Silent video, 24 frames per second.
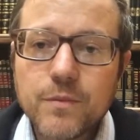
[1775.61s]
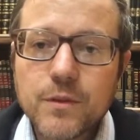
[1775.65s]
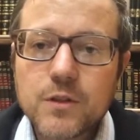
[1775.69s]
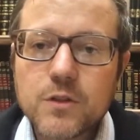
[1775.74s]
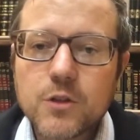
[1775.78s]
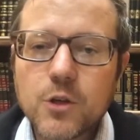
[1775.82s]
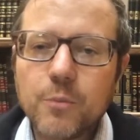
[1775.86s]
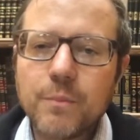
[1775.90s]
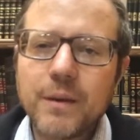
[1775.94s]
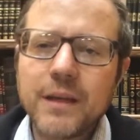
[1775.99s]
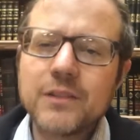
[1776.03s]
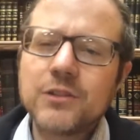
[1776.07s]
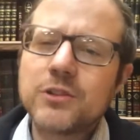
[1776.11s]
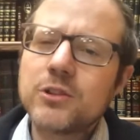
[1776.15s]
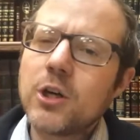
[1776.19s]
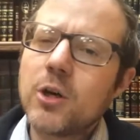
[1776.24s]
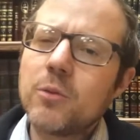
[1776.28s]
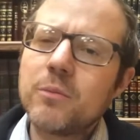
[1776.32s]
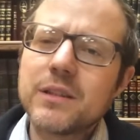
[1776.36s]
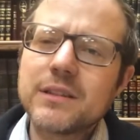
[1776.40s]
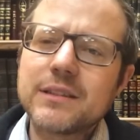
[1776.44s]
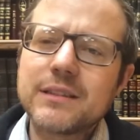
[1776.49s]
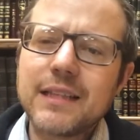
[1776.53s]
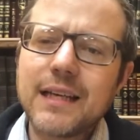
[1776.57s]
So Ben
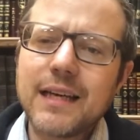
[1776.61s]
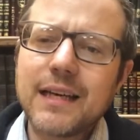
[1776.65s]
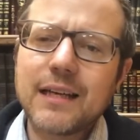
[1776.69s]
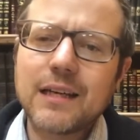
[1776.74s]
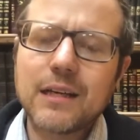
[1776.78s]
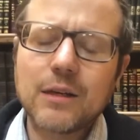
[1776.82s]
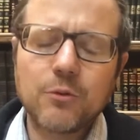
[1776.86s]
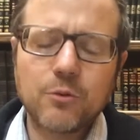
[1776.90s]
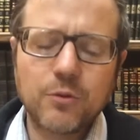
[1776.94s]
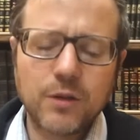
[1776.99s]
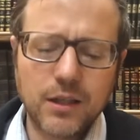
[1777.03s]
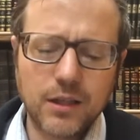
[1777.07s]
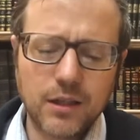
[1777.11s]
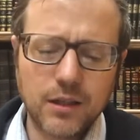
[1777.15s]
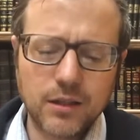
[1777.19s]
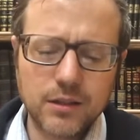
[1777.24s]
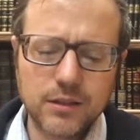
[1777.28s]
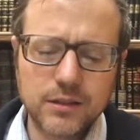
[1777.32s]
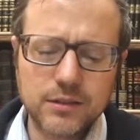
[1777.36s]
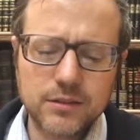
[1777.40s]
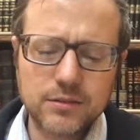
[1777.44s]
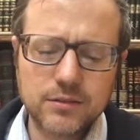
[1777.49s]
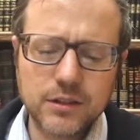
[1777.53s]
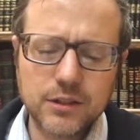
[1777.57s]
Zoma said,
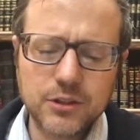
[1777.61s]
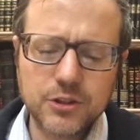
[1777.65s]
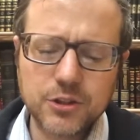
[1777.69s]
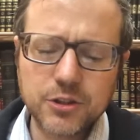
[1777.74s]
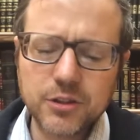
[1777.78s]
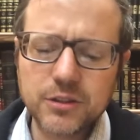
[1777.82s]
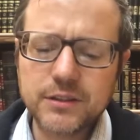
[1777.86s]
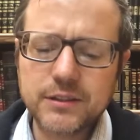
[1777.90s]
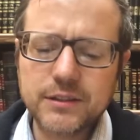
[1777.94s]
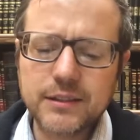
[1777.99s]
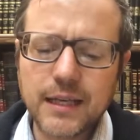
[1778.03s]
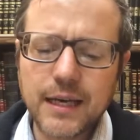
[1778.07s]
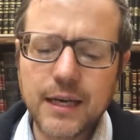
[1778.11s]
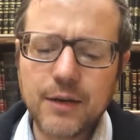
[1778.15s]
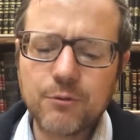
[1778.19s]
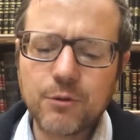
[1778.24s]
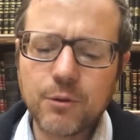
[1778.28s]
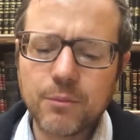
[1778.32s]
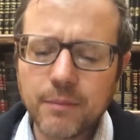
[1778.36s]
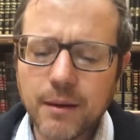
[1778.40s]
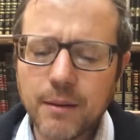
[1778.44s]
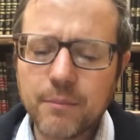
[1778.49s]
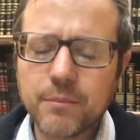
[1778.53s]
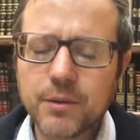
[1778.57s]
well, it should say,
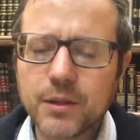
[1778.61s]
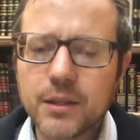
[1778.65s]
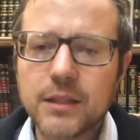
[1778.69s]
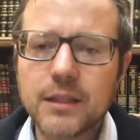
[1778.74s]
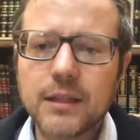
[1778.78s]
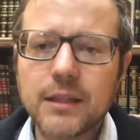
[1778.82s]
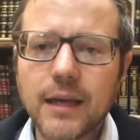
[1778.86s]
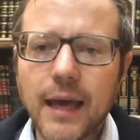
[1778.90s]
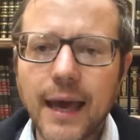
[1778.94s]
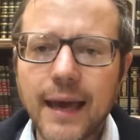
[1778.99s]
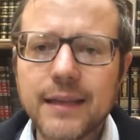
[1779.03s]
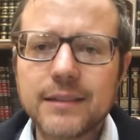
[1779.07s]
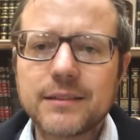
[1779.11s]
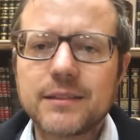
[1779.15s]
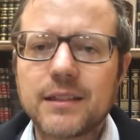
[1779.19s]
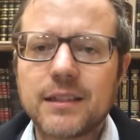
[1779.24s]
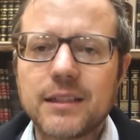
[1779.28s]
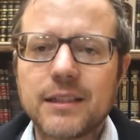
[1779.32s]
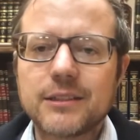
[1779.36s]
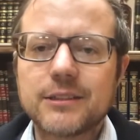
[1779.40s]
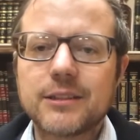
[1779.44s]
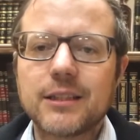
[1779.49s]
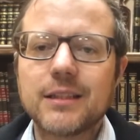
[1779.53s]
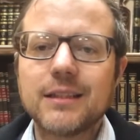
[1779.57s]
remember the
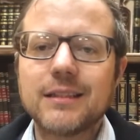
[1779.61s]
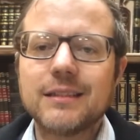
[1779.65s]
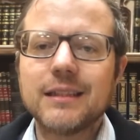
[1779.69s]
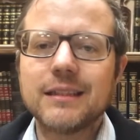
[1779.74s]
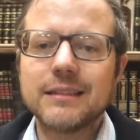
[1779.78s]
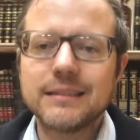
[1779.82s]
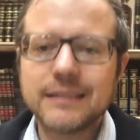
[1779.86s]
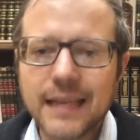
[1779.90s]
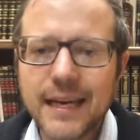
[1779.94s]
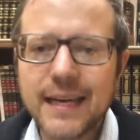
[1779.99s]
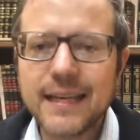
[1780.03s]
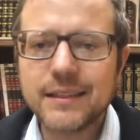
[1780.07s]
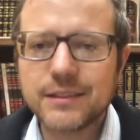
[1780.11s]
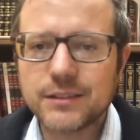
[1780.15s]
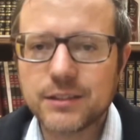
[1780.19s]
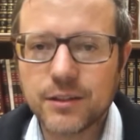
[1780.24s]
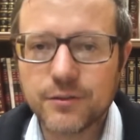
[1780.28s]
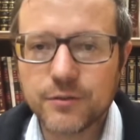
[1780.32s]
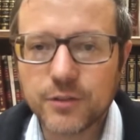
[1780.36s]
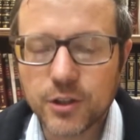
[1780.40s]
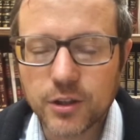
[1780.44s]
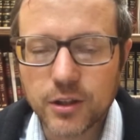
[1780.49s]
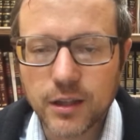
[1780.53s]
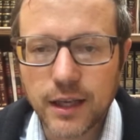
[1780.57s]
Exodus, the days
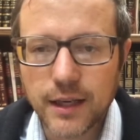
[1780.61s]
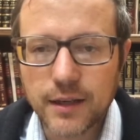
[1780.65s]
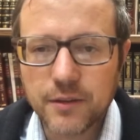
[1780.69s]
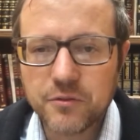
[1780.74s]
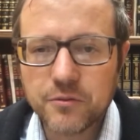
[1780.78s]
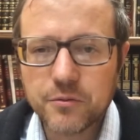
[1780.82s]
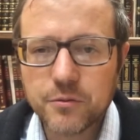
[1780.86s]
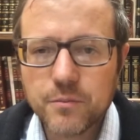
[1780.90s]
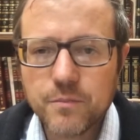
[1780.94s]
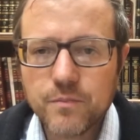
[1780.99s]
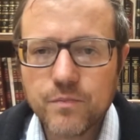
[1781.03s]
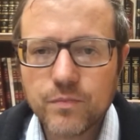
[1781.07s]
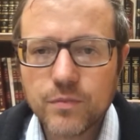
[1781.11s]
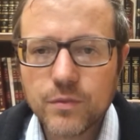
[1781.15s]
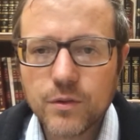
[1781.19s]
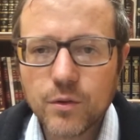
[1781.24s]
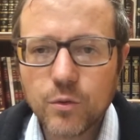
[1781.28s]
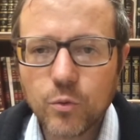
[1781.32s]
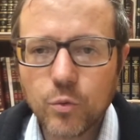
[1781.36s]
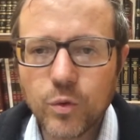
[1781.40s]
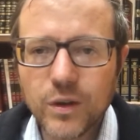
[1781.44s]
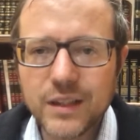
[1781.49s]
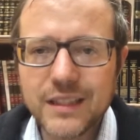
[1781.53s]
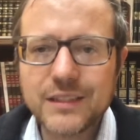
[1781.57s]
of your life.
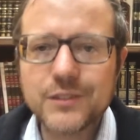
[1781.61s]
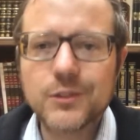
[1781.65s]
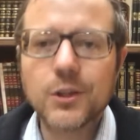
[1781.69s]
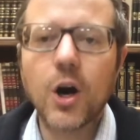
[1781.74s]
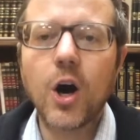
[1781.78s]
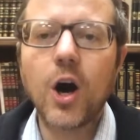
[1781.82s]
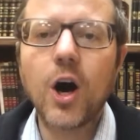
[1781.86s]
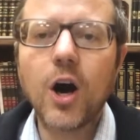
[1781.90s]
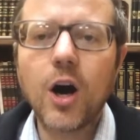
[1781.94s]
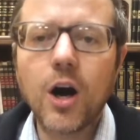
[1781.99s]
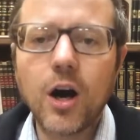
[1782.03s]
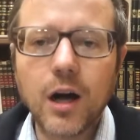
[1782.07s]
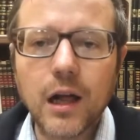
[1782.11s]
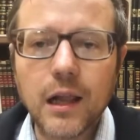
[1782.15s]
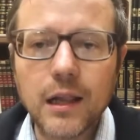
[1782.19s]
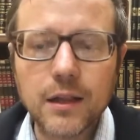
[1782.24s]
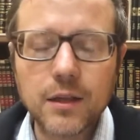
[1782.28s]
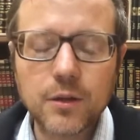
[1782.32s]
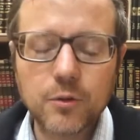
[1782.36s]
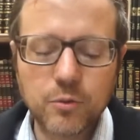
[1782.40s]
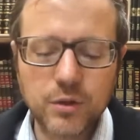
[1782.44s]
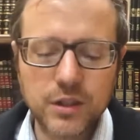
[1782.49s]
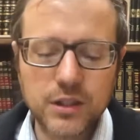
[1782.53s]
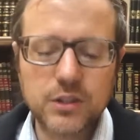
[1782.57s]
What is
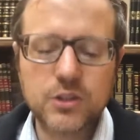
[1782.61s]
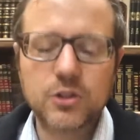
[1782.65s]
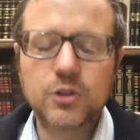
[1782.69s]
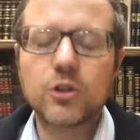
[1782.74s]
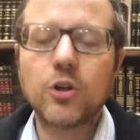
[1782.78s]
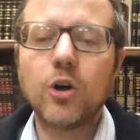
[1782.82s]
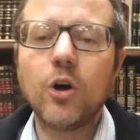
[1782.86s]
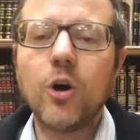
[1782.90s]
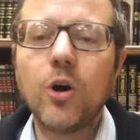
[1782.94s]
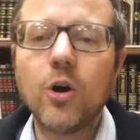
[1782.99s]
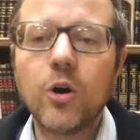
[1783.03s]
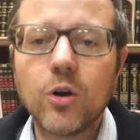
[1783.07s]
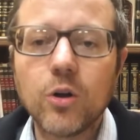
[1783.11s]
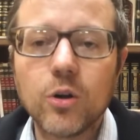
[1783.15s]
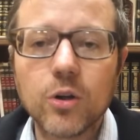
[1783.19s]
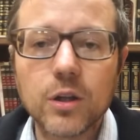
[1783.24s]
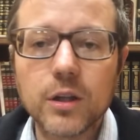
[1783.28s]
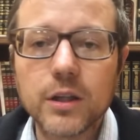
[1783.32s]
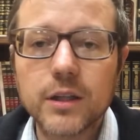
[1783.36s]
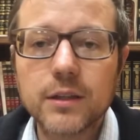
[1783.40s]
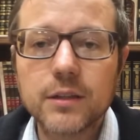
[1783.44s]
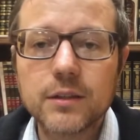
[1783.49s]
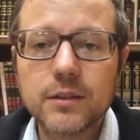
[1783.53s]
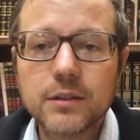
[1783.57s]
all? What is
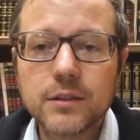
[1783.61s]
kol?